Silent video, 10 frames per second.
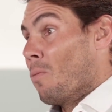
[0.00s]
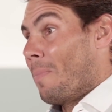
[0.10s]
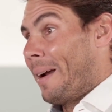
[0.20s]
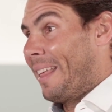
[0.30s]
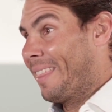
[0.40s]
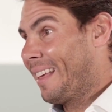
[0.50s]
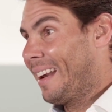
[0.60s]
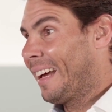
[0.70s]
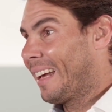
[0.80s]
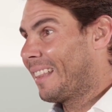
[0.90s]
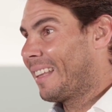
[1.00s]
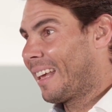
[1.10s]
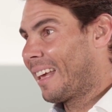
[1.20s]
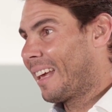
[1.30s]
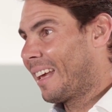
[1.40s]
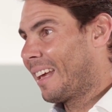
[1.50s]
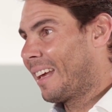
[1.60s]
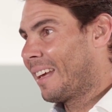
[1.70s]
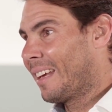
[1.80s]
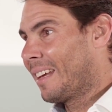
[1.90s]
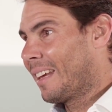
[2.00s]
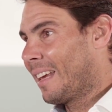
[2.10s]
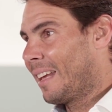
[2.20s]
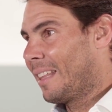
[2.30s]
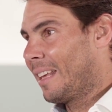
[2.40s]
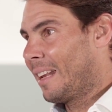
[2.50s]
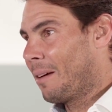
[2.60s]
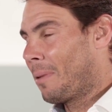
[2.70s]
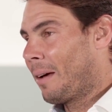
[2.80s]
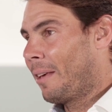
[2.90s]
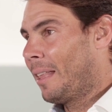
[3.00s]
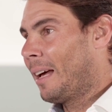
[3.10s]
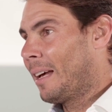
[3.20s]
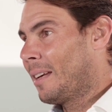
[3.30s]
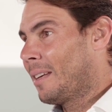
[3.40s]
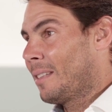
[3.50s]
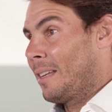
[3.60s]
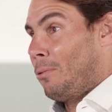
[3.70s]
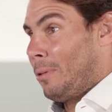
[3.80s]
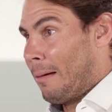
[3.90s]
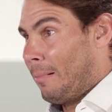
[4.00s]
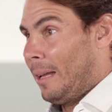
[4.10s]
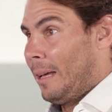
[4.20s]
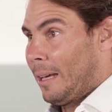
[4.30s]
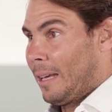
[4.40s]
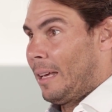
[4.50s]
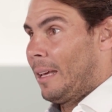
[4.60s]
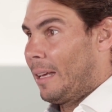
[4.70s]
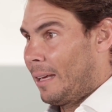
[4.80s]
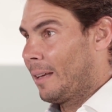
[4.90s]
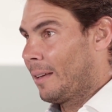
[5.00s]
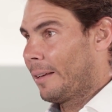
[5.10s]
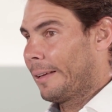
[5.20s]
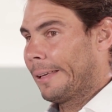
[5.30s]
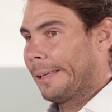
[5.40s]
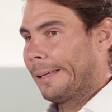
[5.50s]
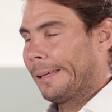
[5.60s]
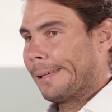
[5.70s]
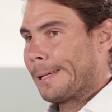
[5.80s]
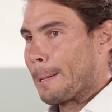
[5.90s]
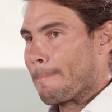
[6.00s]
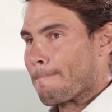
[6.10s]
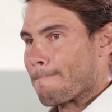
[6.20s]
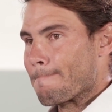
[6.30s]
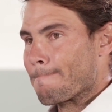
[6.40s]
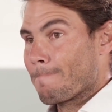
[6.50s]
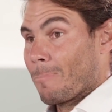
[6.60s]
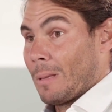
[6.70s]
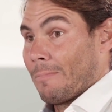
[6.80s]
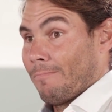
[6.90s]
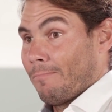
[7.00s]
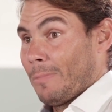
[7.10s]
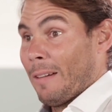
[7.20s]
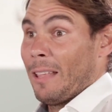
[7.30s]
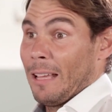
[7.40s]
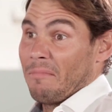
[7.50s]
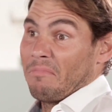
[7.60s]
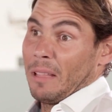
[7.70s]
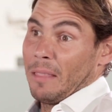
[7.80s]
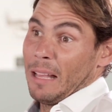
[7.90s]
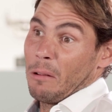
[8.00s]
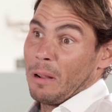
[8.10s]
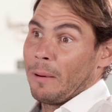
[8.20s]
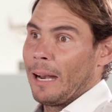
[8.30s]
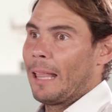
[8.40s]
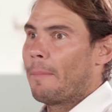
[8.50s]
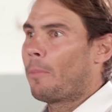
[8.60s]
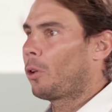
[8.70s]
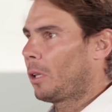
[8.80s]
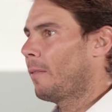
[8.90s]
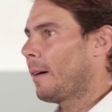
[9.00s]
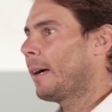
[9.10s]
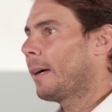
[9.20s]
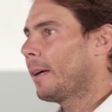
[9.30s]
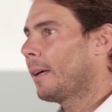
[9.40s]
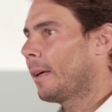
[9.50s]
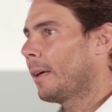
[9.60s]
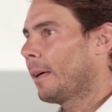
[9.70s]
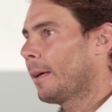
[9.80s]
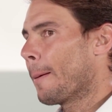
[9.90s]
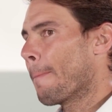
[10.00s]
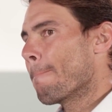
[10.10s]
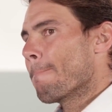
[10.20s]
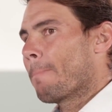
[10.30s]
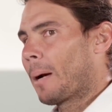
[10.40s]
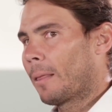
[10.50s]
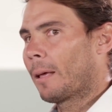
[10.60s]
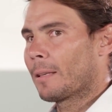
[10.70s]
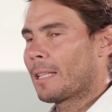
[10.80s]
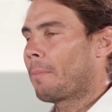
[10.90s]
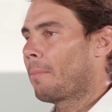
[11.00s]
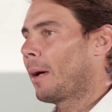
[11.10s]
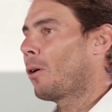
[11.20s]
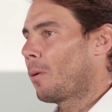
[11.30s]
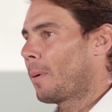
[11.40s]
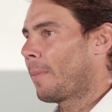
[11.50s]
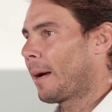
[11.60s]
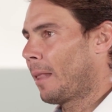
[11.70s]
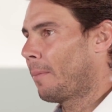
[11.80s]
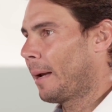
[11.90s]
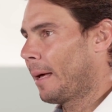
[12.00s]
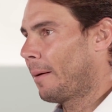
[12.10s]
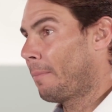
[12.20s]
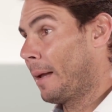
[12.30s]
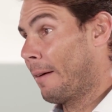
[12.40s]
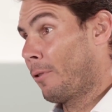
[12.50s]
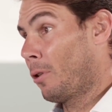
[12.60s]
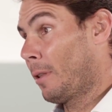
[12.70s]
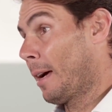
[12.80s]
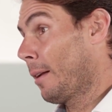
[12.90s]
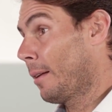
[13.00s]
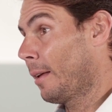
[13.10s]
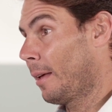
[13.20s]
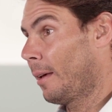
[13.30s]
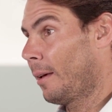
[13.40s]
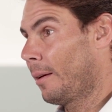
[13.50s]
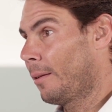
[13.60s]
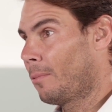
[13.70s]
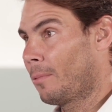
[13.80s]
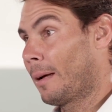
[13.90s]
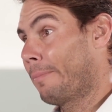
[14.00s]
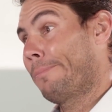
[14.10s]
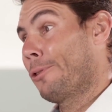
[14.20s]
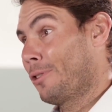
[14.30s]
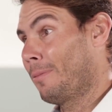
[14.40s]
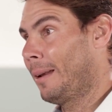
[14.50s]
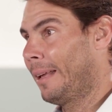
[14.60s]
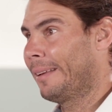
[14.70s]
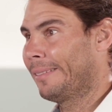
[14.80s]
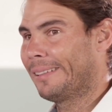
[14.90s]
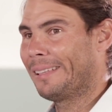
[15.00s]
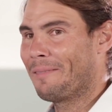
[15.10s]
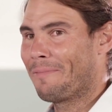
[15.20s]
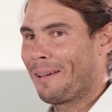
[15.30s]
Well, I think it appears that people who lead healthy lives, people who are more active, seem to be better prepared to face a